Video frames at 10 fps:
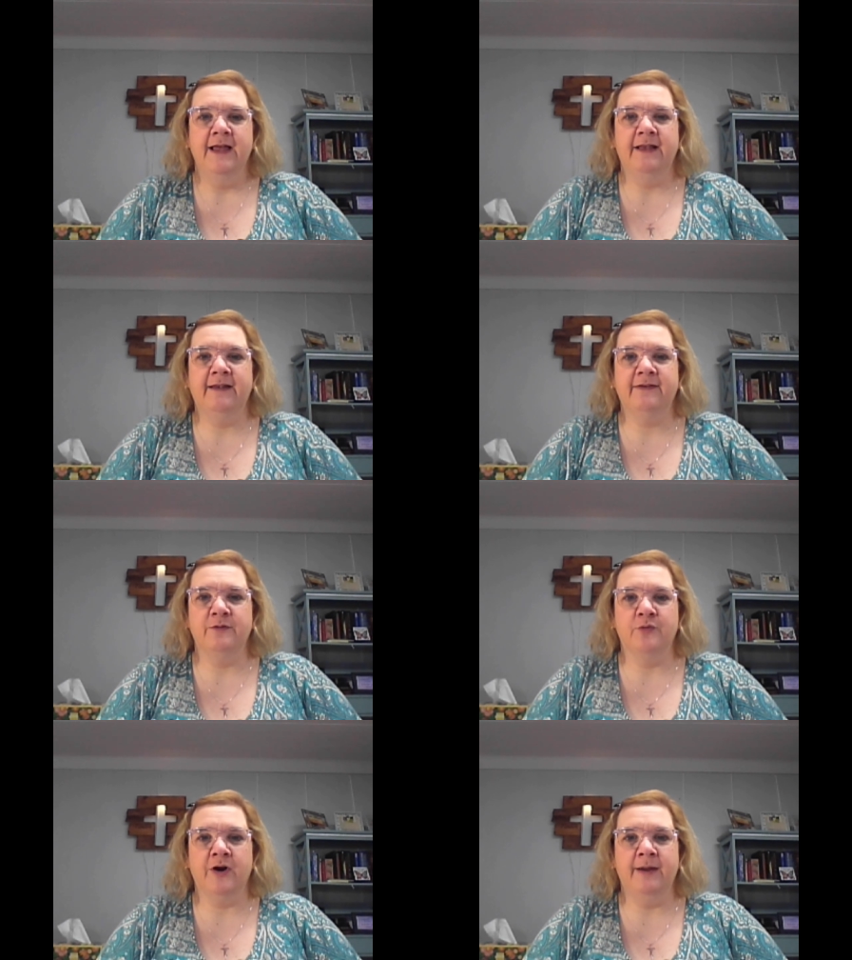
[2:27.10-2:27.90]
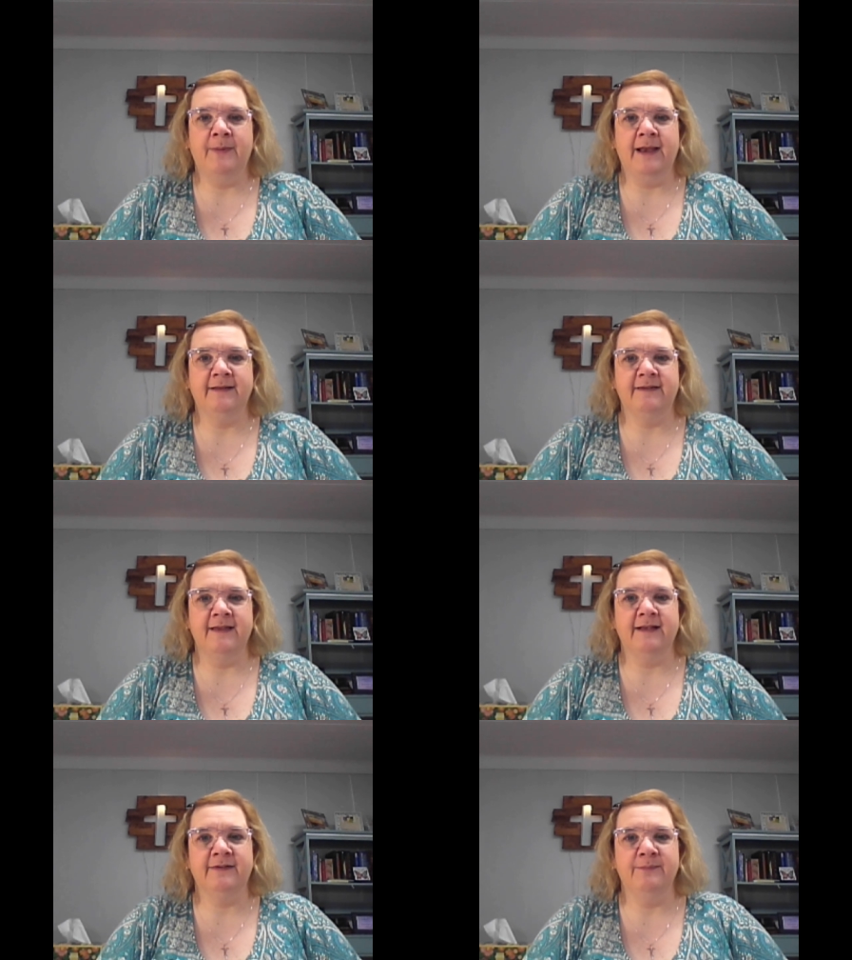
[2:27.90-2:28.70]
It doesn't worry about its
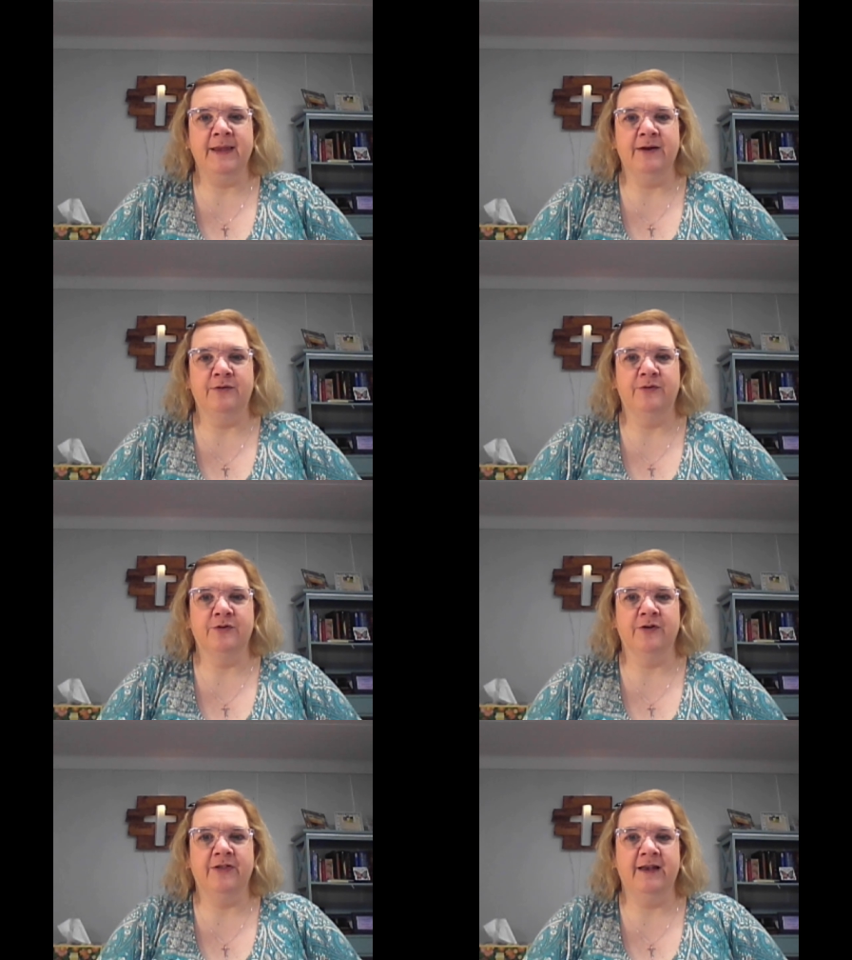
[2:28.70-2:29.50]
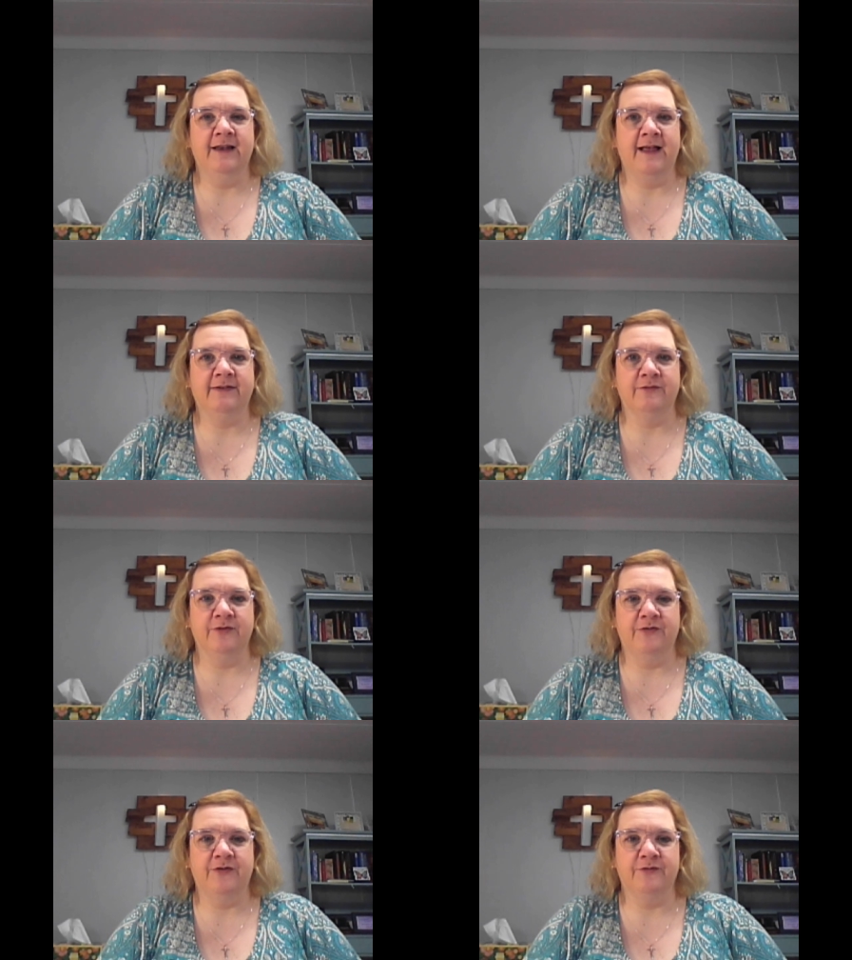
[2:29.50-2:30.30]
next meal or that it has a
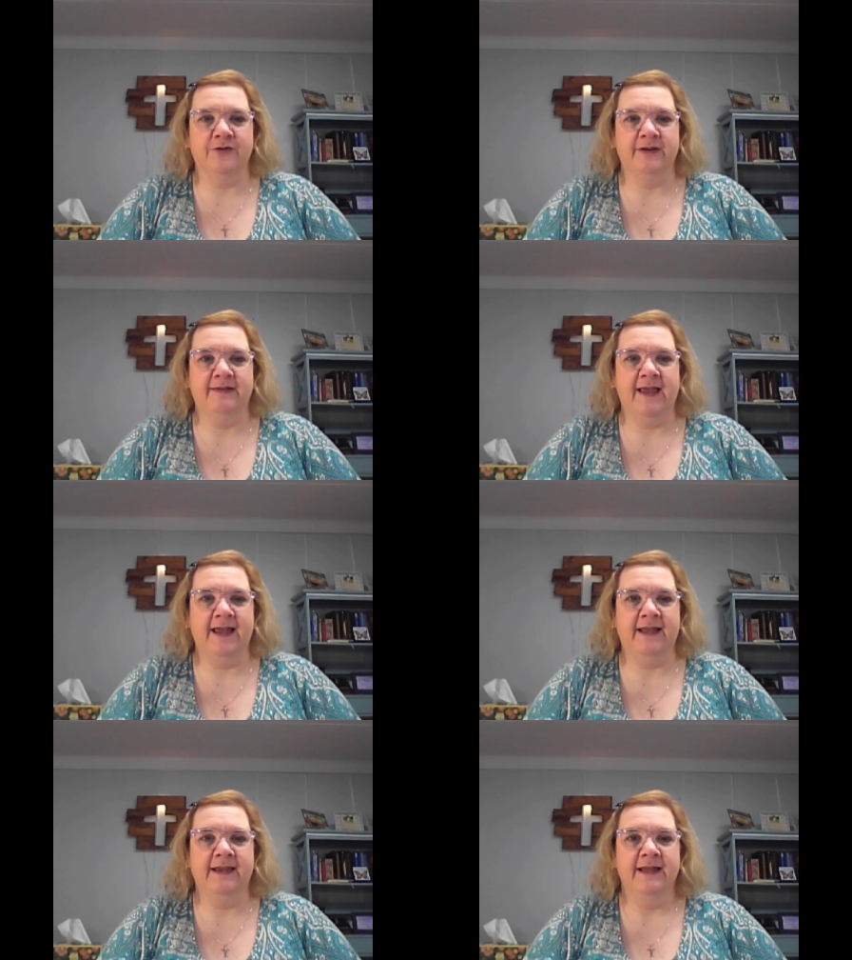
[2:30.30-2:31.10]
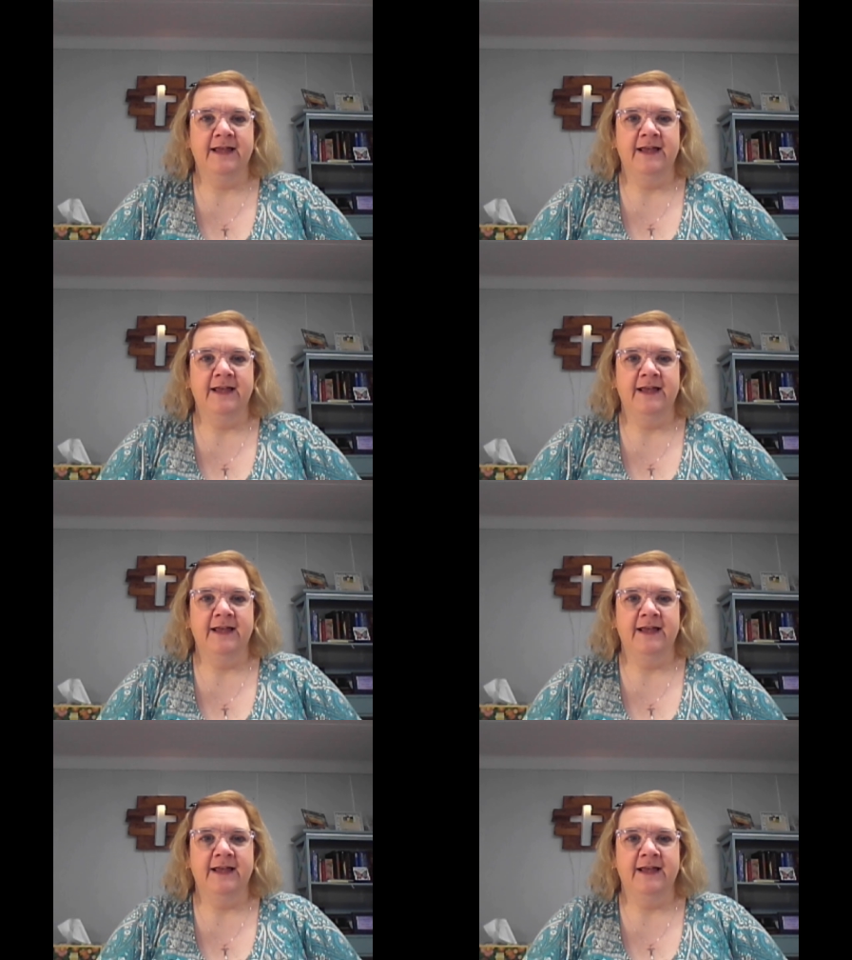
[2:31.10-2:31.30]
roof over its head.